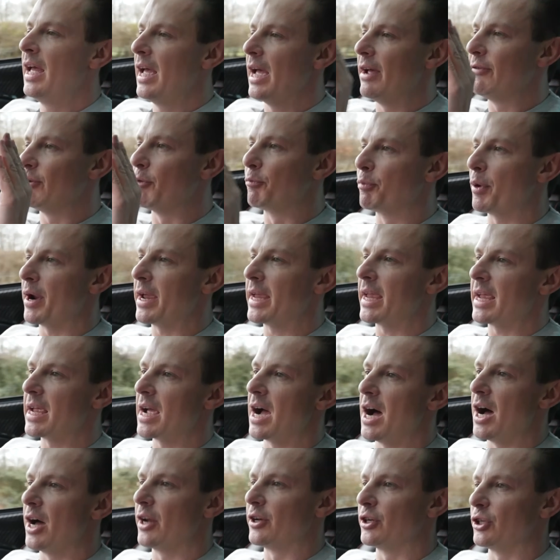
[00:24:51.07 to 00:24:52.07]
If you're braking
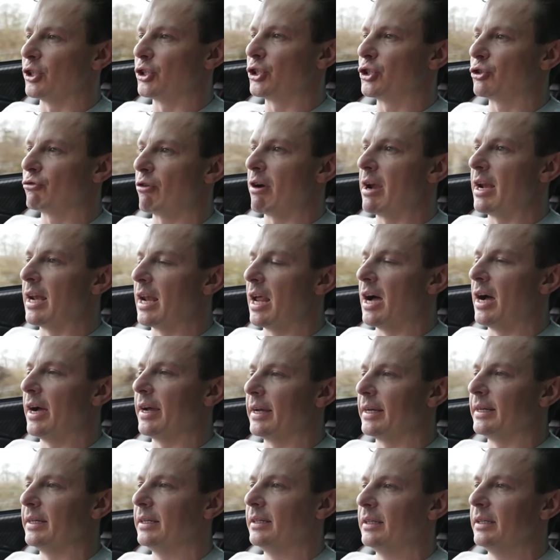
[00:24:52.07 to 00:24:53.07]
hard in a straight line,